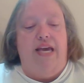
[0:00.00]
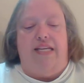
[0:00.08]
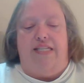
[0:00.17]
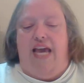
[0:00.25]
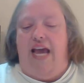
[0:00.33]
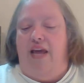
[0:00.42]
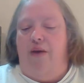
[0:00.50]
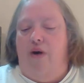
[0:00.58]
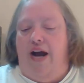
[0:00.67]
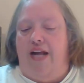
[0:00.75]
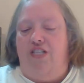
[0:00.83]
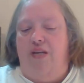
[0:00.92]
Danny
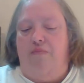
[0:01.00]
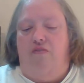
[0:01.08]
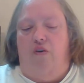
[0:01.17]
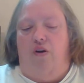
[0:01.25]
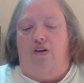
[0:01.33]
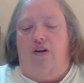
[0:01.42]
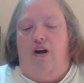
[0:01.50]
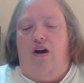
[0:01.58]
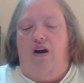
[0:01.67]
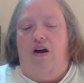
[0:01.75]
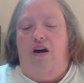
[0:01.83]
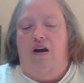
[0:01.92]
watched him for a
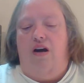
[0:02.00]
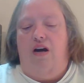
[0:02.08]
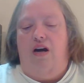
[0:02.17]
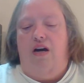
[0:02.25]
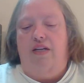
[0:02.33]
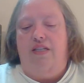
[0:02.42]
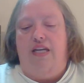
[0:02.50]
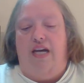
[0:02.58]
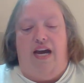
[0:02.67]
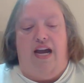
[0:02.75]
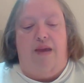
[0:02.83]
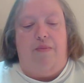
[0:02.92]
long
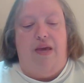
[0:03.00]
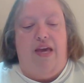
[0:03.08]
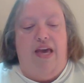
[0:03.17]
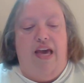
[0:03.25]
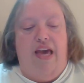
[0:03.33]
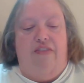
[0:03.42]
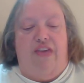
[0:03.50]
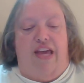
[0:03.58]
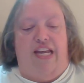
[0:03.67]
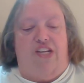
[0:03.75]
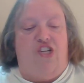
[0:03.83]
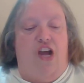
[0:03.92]
time. Then
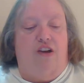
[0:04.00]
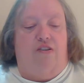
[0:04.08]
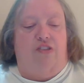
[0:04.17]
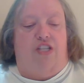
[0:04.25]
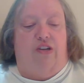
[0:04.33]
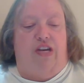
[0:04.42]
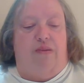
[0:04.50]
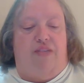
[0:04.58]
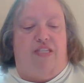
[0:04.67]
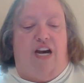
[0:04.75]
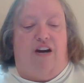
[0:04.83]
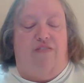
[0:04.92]
he chuckled to
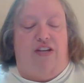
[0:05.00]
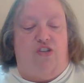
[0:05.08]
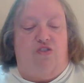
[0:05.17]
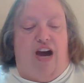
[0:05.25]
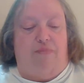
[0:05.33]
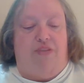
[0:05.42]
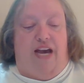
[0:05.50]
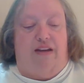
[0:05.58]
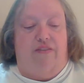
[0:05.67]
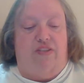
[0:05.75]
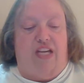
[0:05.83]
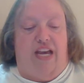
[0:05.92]
himself and dropped out
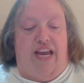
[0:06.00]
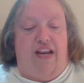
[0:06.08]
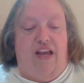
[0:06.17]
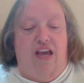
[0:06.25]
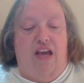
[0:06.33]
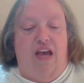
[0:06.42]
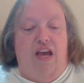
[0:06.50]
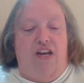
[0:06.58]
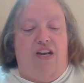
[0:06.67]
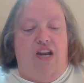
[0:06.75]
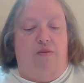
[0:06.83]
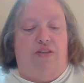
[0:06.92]
of sight.
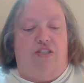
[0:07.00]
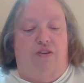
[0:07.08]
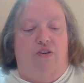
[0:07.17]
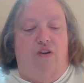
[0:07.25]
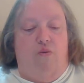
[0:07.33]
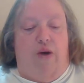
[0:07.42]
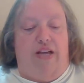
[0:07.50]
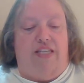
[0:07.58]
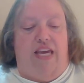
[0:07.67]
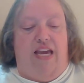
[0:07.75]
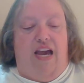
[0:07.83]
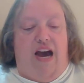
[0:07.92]
No sooner was
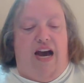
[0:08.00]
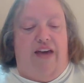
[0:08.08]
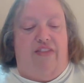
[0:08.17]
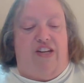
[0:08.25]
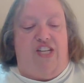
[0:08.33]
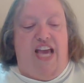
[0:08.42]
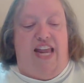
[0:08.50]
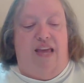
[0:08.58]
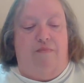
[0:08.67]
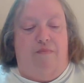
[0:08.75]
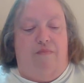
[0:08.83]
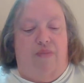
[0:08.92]
he gone than
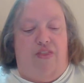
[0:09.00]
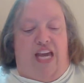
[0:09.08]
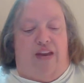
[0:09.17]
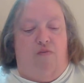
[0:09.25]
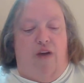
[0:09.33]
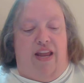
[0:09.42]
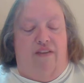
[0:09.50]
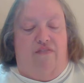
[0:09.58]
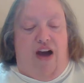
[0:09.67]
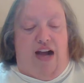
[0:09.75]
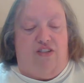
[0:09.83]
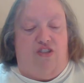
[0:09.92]
Danny than Reddy
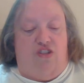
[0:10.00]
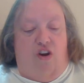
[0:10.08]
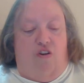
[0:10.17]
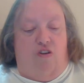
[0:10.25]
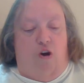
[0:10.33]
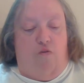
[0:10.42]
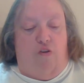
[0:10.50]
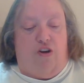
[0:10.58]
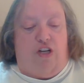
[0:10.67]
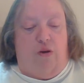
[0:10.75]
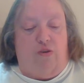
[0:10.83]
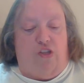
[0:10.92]
Fox stole over
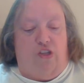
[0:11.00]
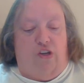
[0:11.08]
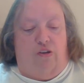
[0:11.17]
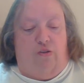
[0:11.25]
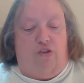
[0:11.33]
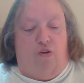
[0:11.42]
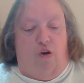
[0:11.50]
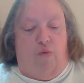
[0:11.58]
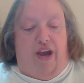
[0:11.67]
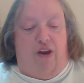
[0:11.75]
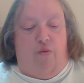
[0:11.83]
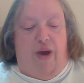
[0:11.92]
close to the little
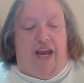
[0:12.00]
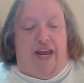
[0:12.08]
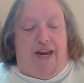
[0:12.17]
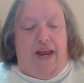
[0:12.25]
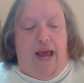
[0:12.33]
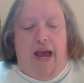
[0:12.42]
doorway and waited.